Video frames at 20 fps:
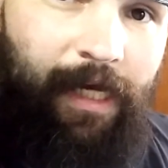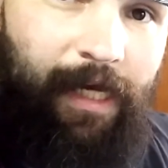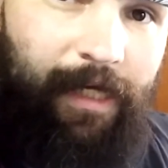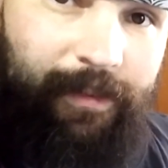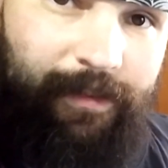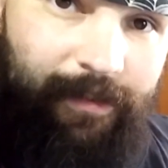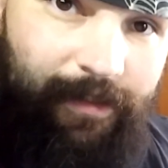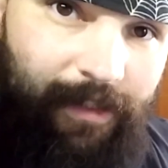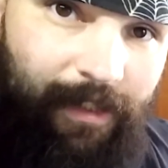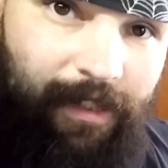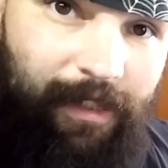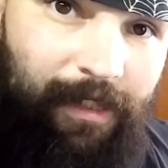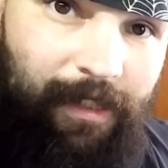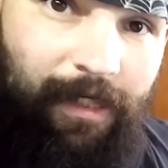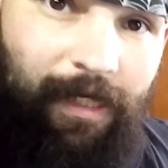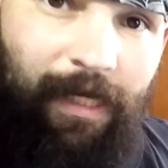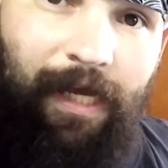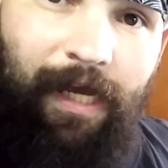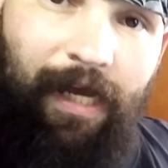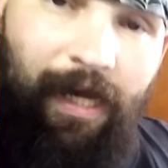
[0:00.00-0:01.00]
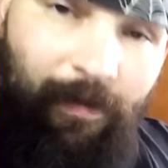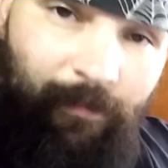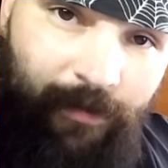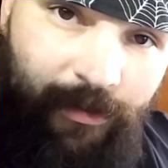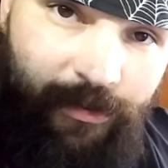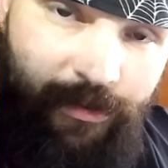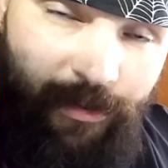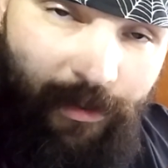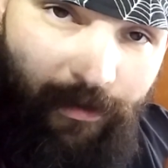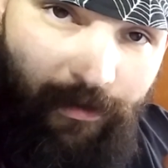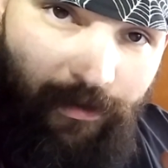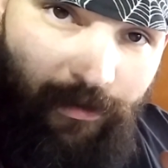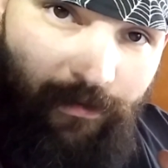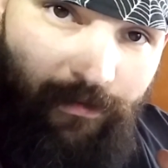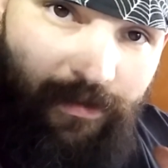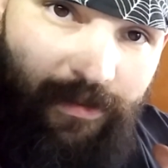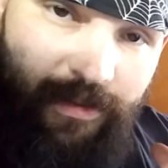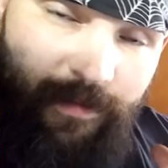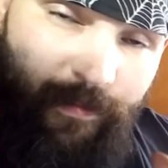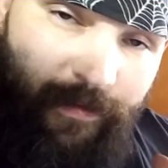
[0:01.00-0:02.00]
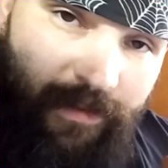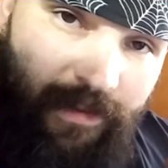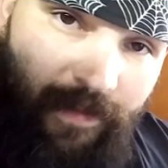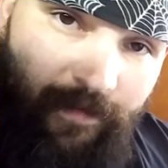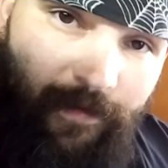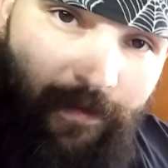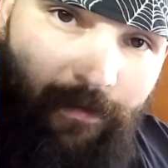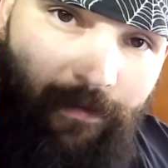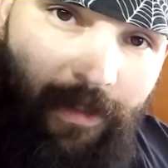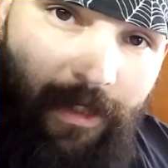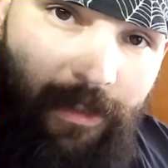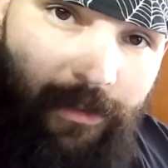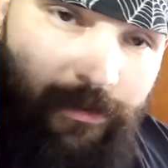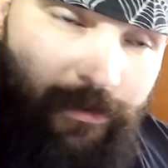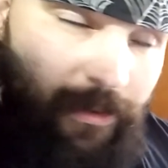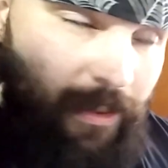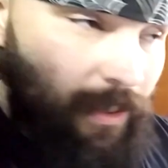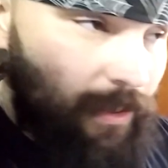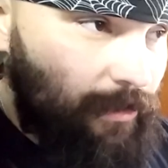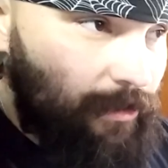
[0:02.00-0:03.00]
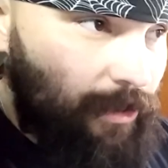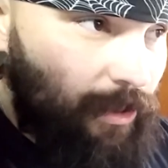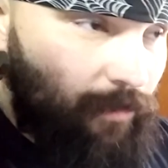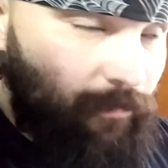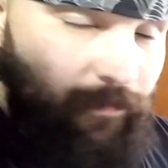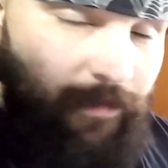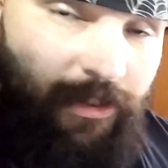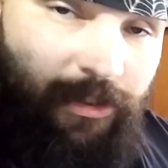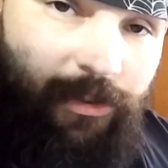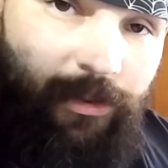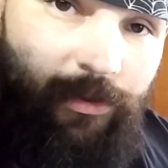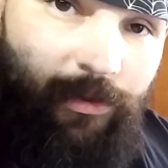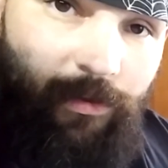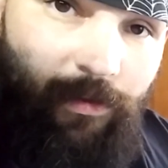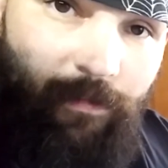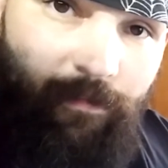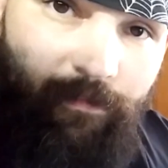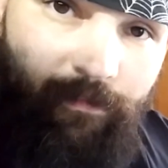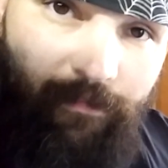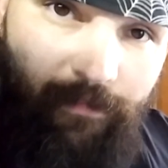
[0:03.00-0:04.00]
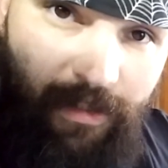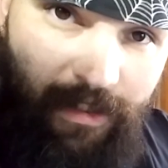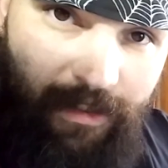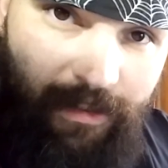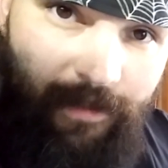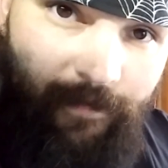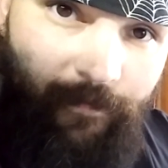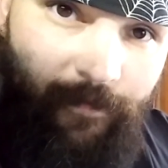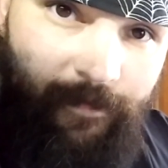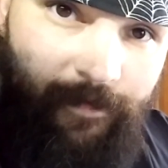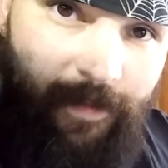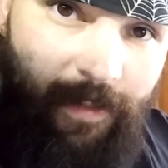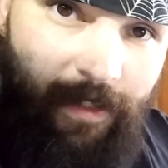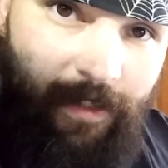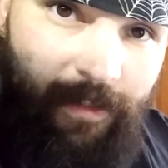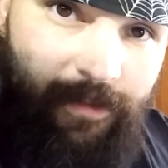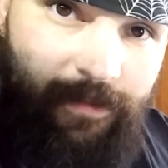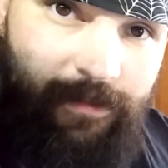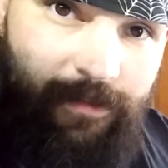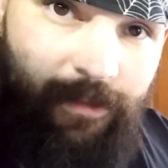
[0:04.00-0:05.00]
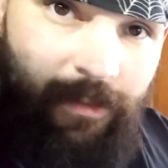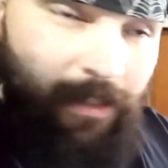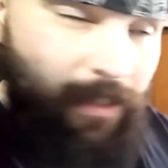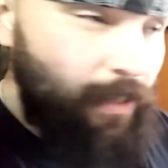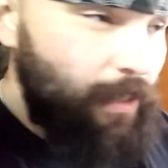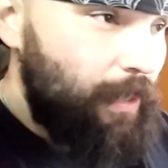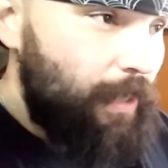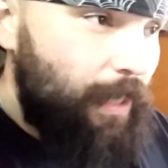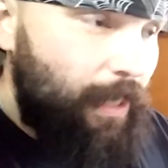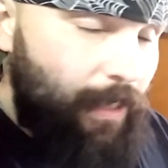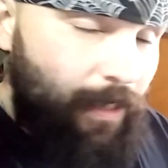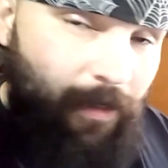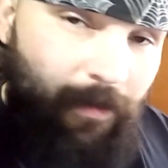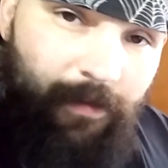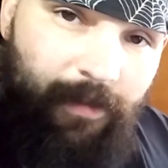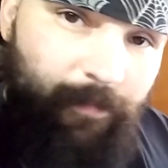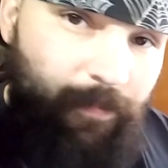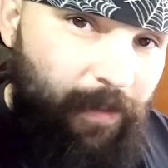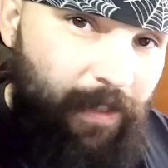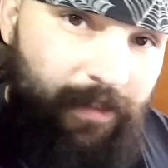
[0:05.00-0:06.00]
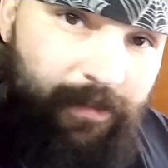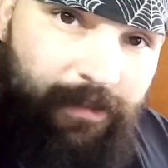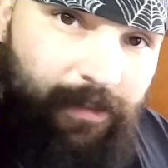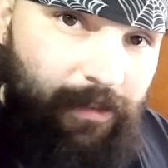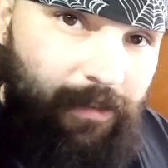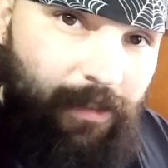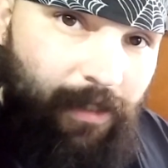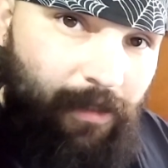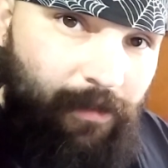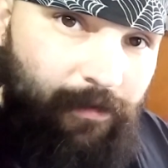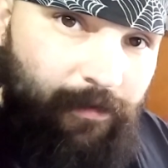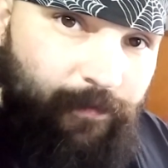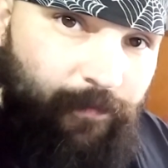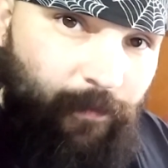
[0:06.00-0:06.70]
And today, I'm going to show you the specific wrench that has helped me do many different things, and I only paid $10